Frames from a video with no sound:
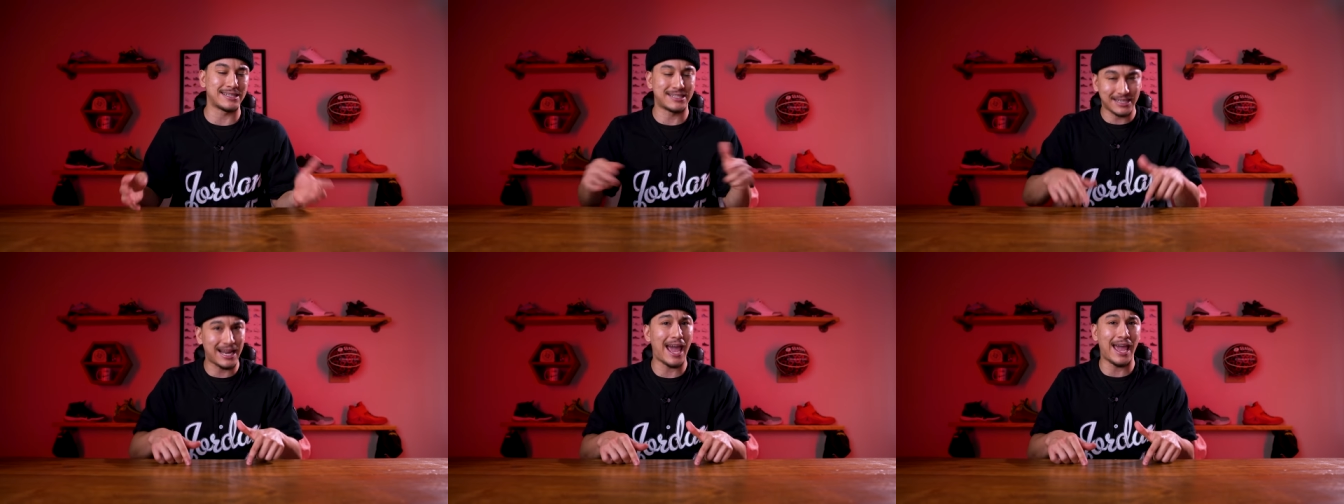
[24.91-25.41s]
And
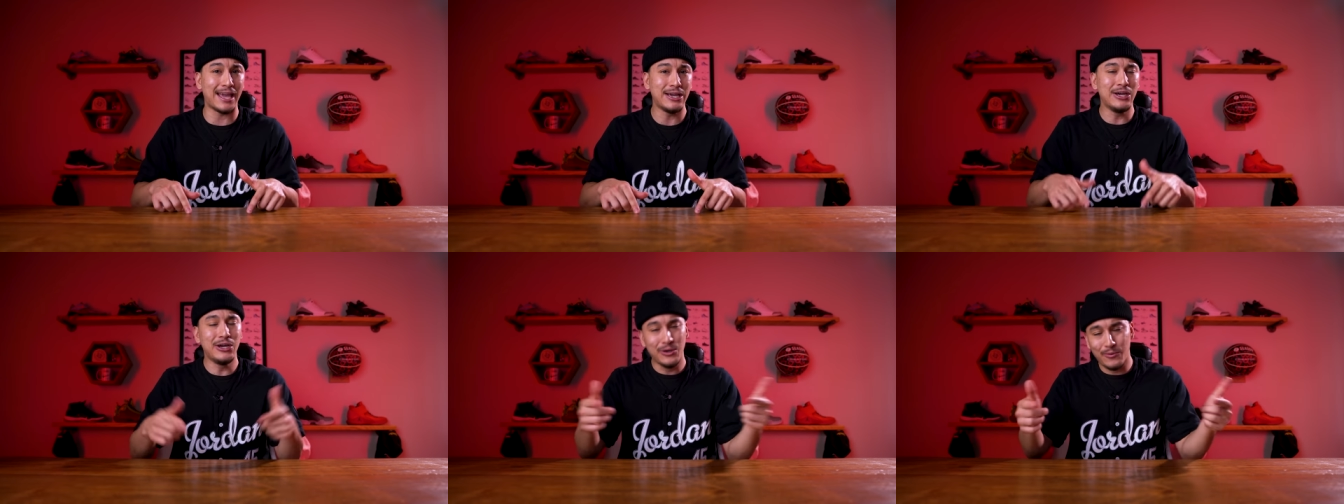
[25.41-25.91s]
today,
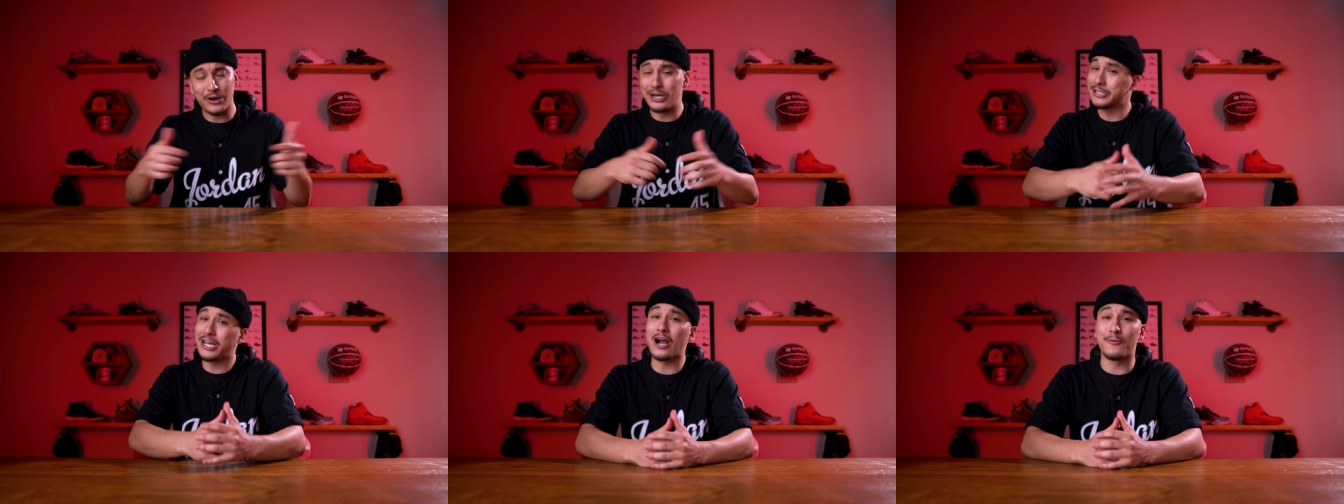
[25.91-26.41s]
we're
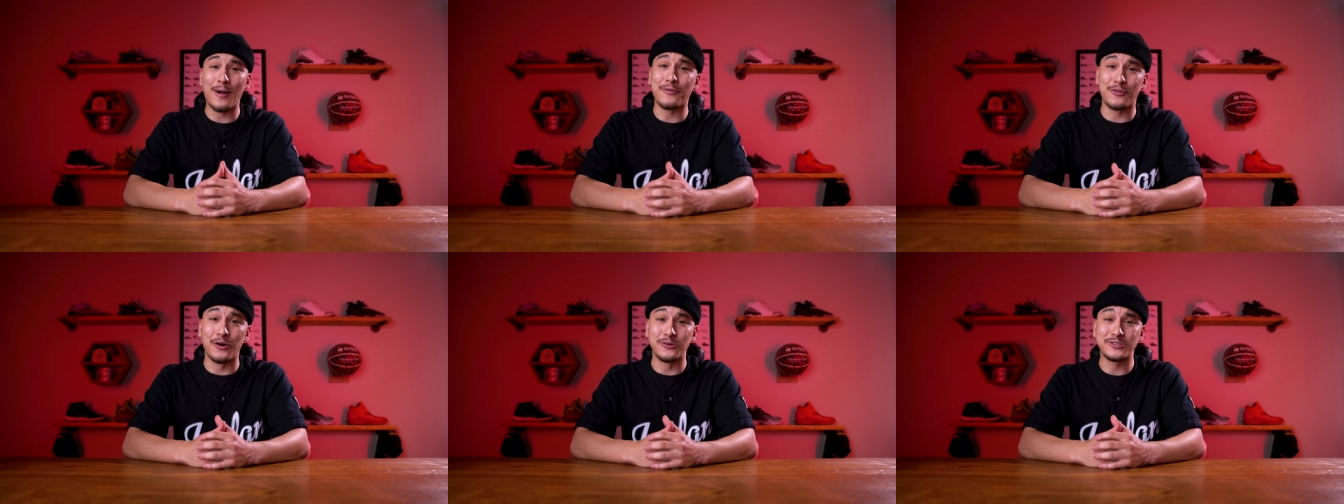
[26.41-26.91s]
gonna talk
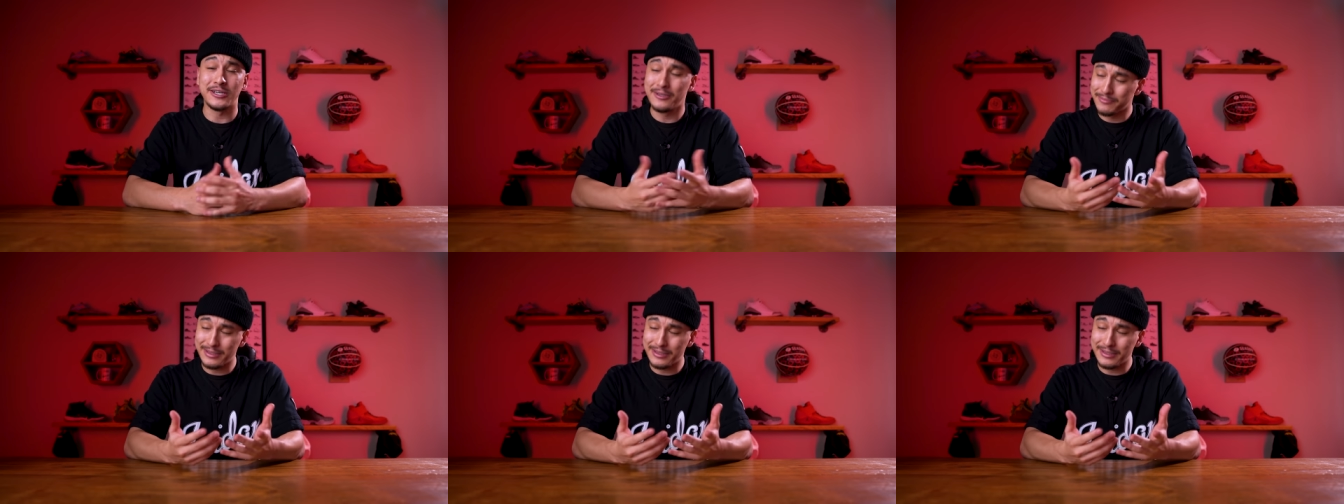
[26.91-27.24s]
about those.